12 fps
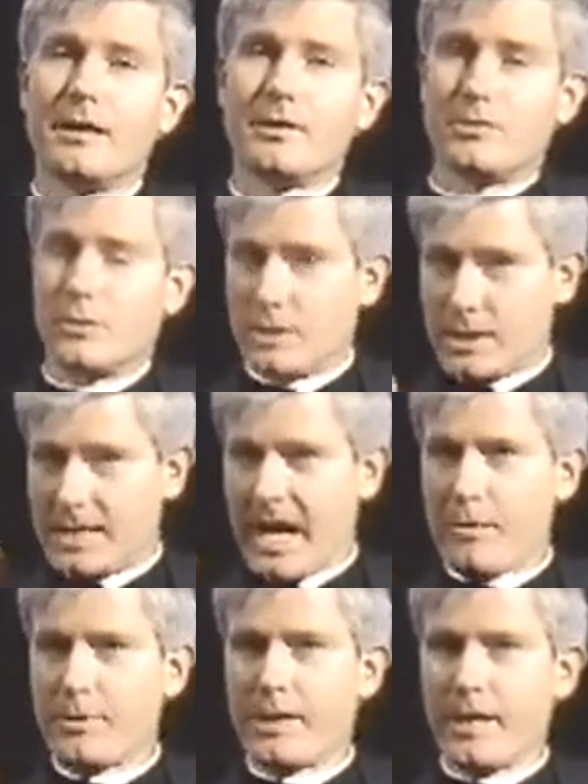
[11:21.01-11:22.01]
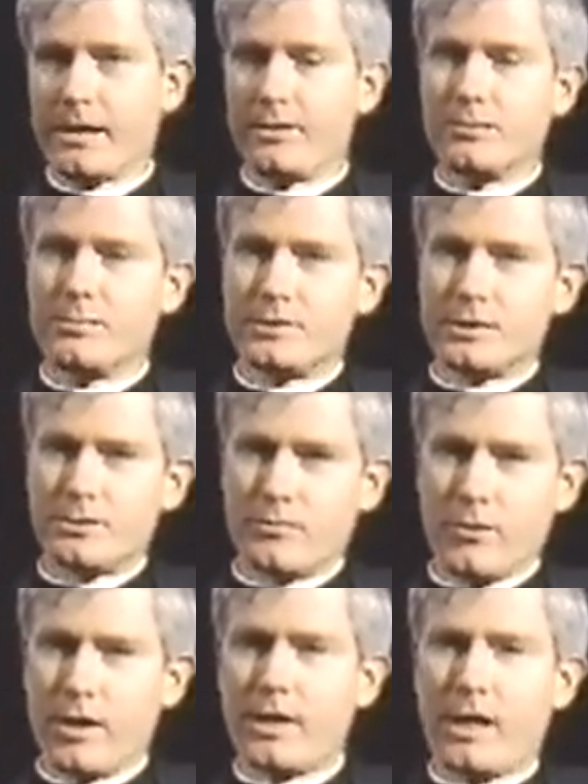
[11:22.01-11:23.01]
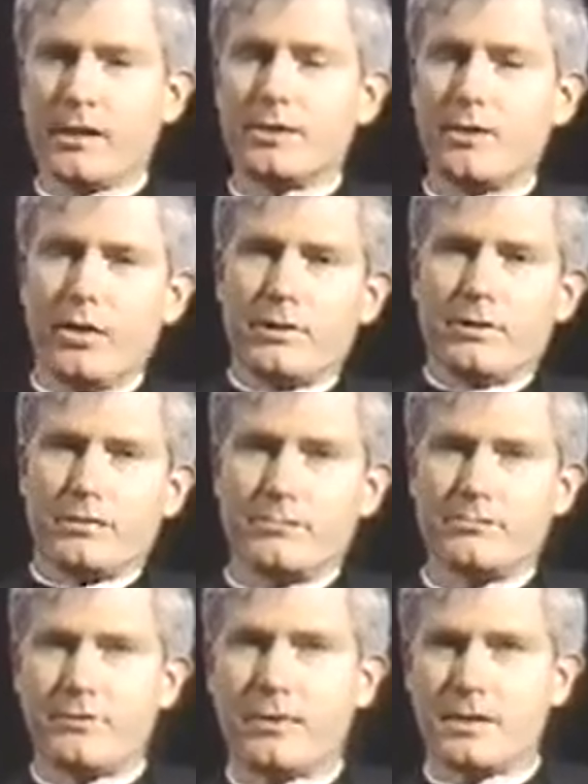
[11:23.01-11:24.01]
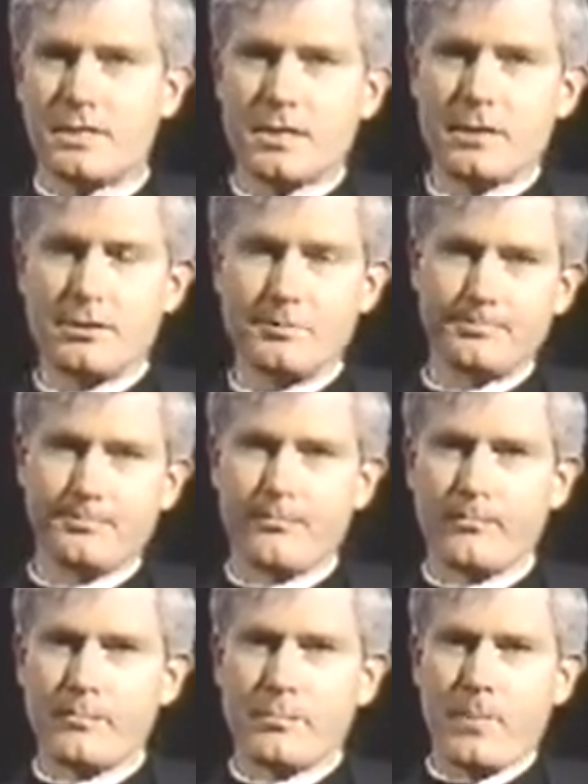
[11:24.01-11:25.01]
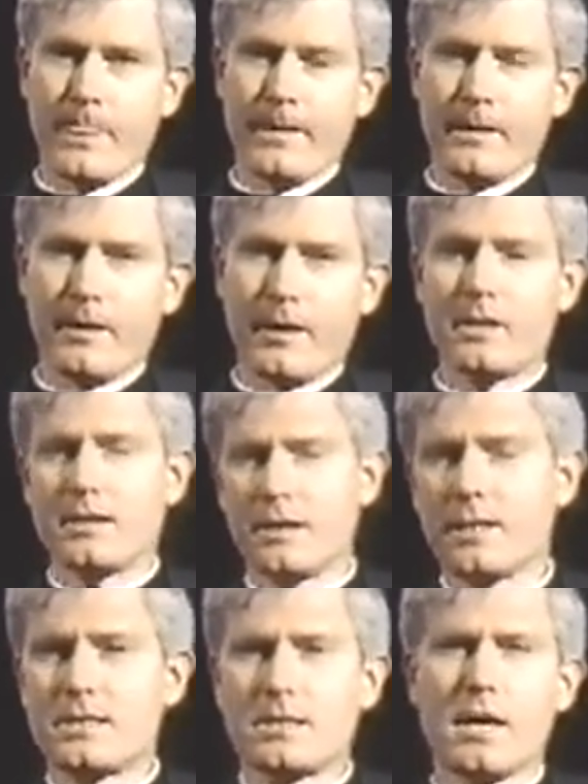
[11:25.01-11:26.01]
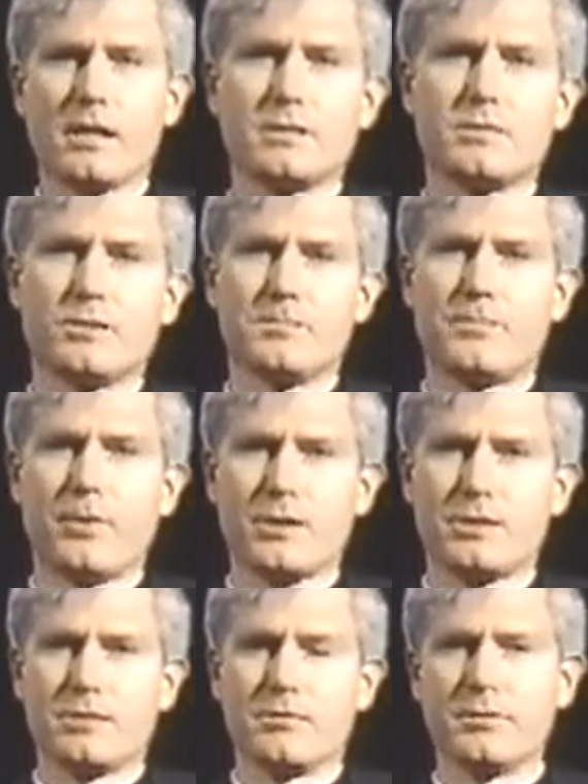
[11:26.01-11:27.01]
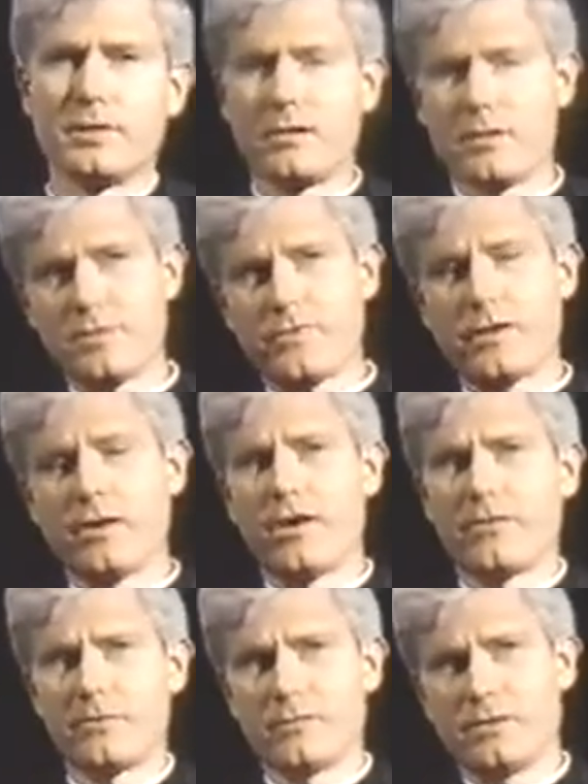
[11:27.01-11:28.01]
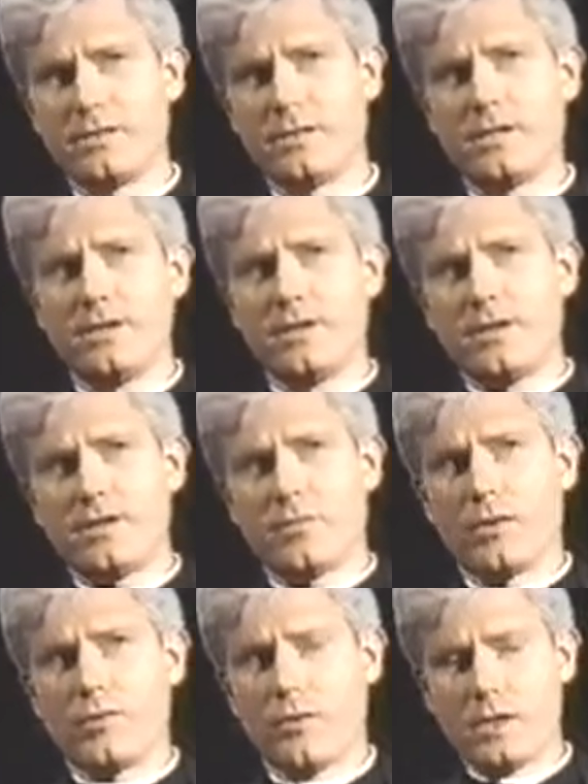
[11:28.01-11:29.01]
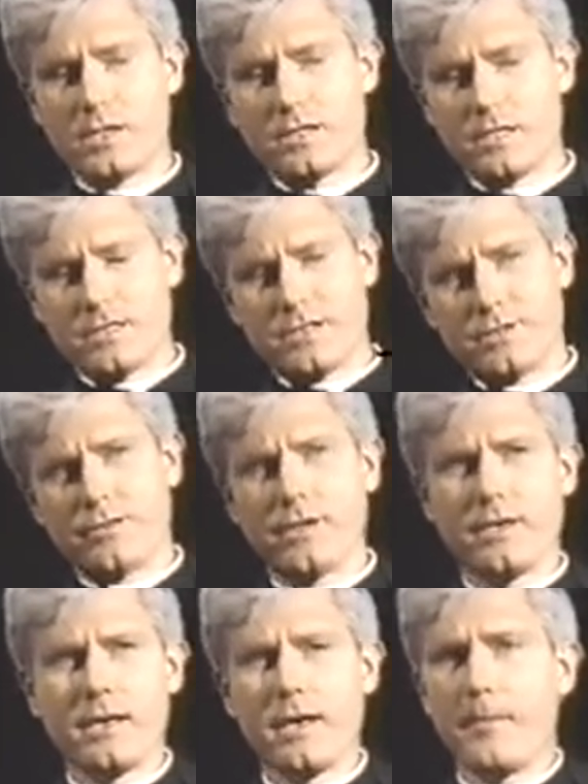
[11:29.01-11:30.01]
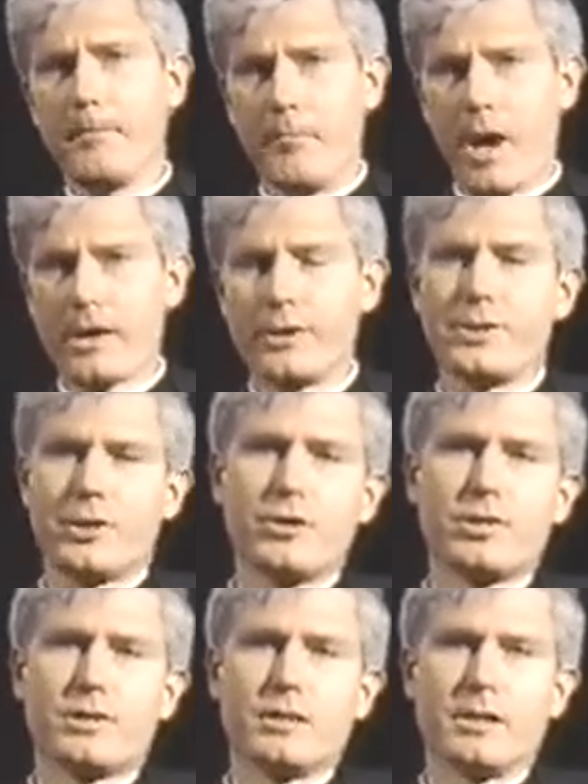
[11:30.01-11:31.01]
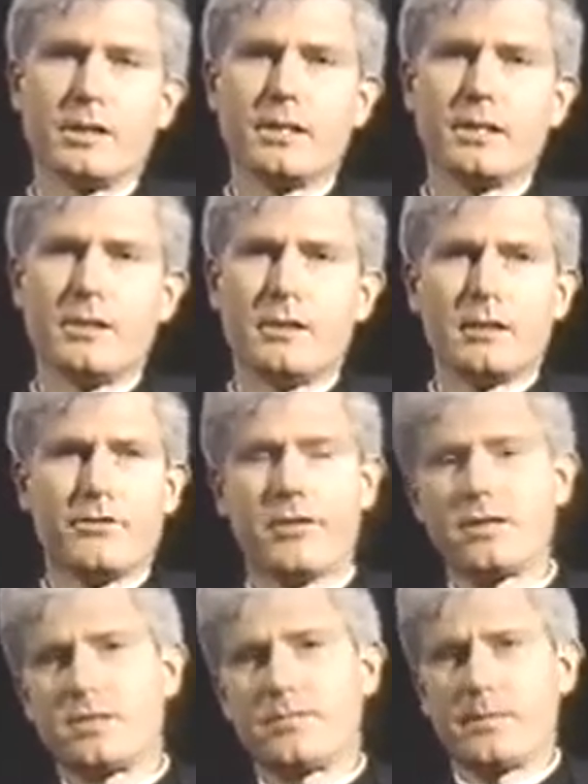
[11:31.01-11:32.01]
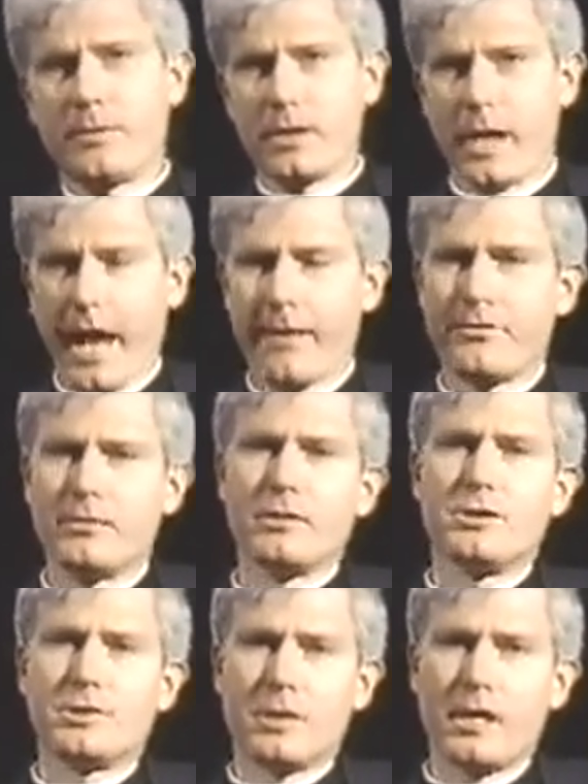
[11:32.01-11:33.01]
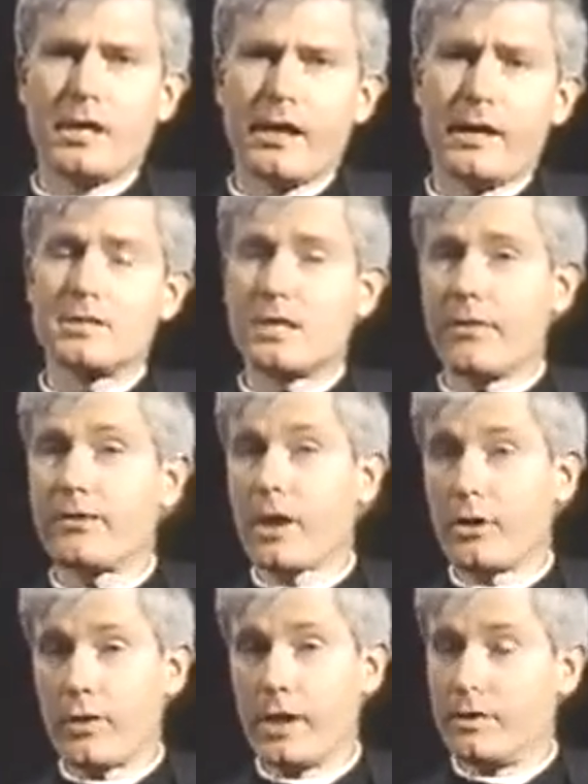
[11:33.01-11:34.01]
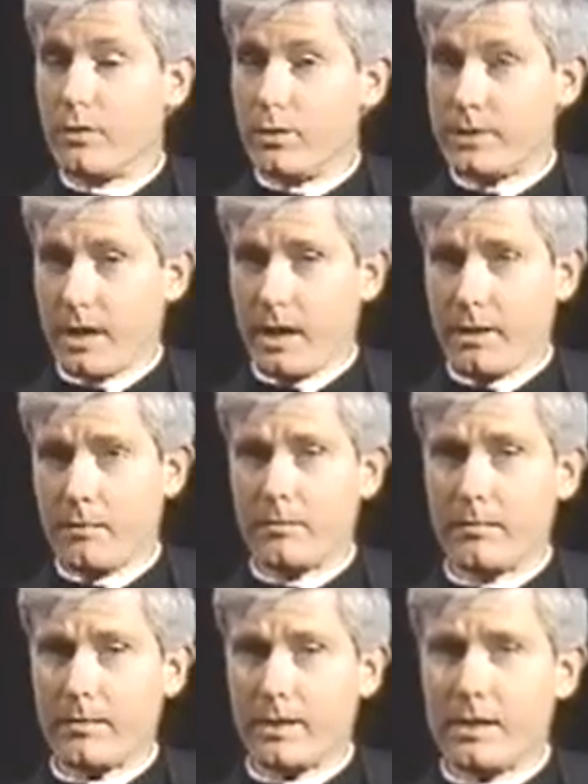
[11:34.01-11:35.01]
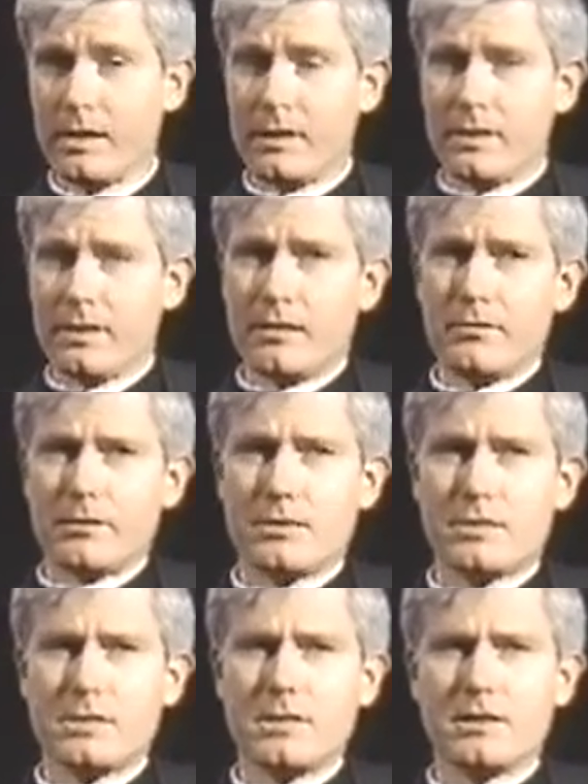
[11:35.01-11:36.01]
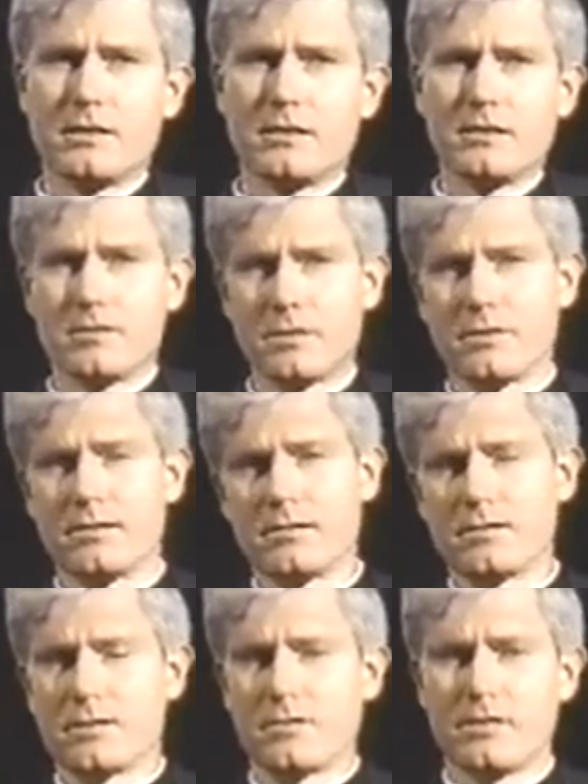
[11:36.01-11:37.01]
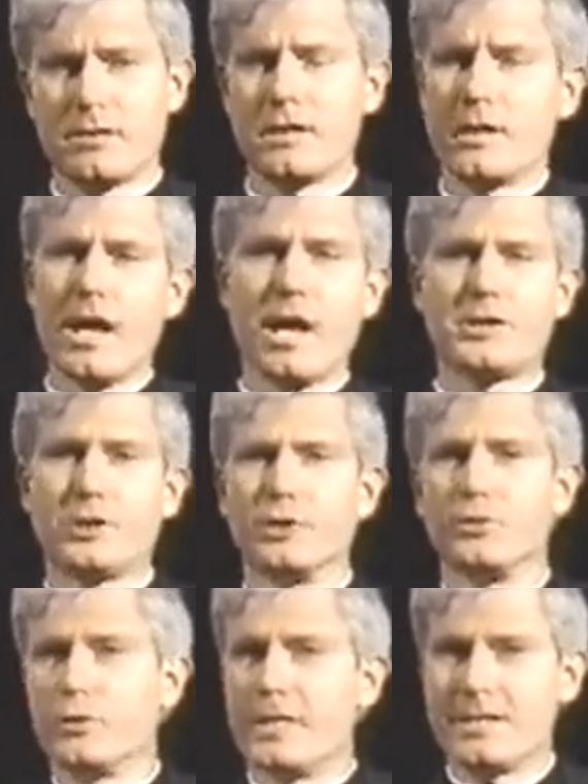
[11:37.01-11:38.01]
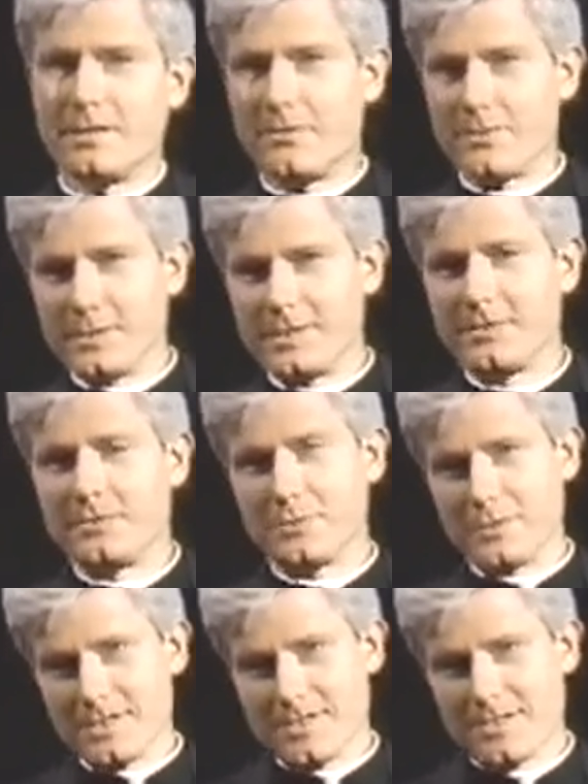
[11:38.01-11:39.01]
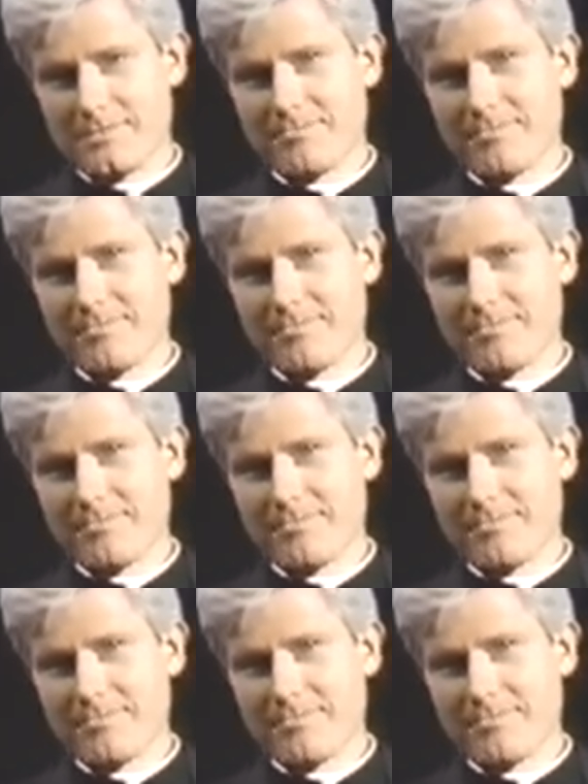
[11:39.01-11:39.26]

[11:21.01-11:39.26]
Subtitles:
toward the tabernacle, which is right on the altar, front and center. And I think that silence would impress them, because very often when one walks into a modern church today, he finds the people laughing and shaking hands and having a grand old time. Mm-hmm. But you see, there's a theological reason for the difference.